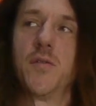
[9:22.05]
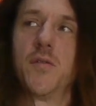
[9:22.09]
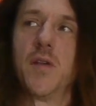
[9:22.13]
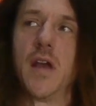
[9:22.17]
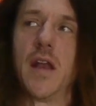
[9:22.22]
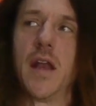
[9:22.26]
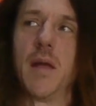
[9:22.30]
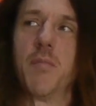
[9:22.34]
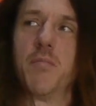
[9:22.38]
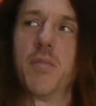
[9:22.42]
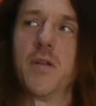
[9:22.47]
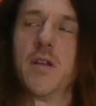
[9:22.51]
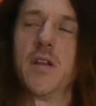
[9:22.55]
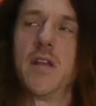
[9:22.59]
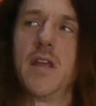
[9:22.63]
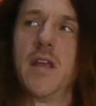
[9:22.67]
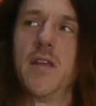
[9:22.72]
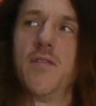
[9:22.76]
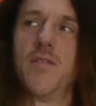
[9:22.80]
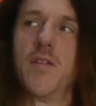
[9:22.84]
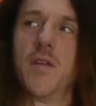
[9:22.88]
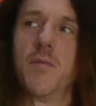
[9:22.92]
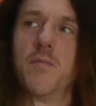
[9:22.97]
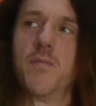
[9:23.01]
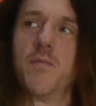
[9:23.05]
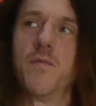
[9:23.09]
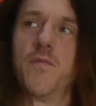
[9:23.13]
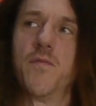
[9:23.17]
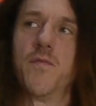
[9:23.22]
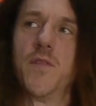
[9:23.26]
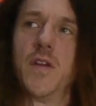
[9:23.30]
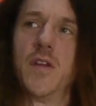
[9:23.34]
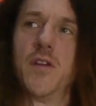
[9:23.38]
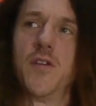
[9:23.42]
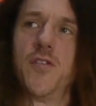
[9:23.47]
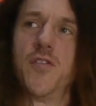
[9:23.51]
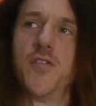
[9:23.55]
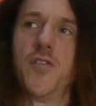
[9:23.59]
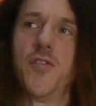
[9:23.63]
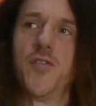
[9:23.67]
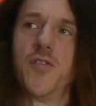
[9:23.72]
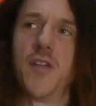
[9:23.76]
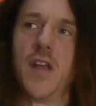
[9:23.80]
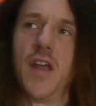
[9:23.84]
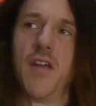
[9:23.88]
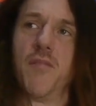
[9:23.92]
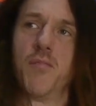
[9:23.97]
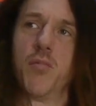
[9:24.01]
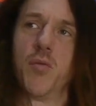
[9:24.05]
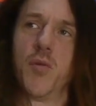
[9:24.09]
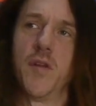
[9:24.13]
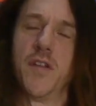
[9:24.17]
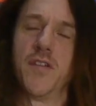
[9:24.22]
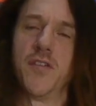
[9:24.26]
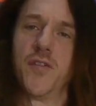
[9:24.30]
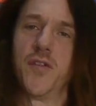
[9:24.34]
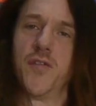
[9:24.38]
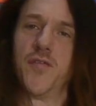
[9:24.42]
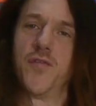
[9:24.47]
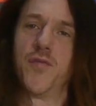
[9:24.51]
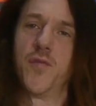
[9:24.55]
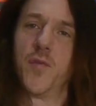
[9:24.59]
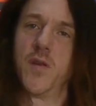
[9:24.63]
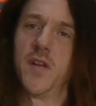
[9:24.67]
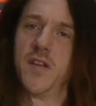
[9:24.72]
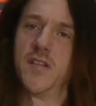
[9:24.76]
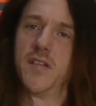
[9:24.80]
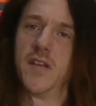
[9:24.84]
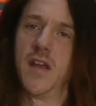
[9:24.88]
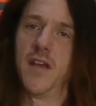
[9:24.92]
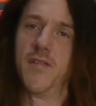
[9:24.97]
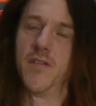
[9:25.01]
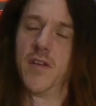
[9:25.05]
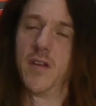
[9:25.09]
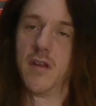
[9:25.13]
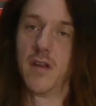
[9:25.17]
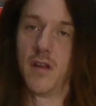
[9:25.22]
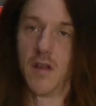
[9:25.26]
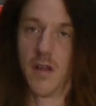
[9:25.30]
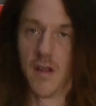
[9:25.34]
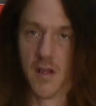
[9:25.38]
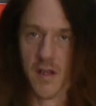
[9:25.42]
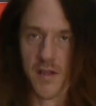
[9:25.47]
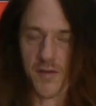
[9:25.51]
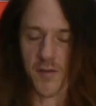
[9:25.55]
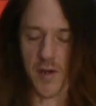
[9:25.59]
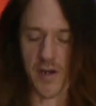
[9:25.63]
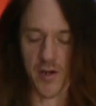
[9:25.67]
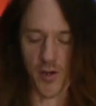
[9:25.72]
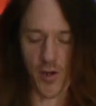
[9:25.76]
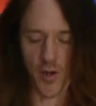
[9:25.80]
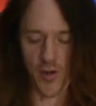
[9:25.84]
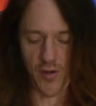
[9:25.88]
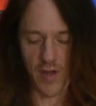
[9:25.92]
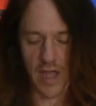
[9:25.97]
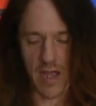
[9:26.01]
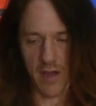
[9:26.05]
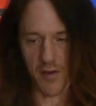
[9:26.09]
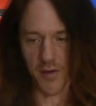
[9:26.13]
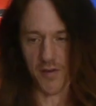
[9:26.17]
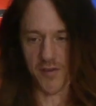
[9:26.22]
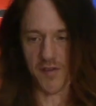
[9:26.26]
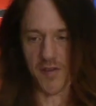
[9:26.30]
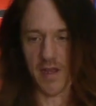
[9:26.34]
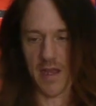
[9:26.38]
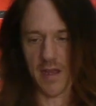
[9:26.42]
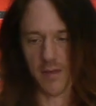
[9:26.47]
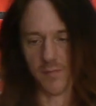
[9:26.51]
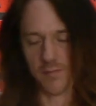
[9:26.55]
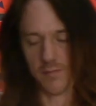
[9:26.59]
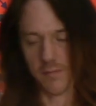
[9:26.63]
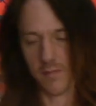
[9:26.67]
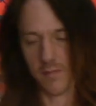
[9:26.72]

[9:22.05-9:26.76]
and I believe that Fenders usually have 0.047, so I don't know how it'll sound.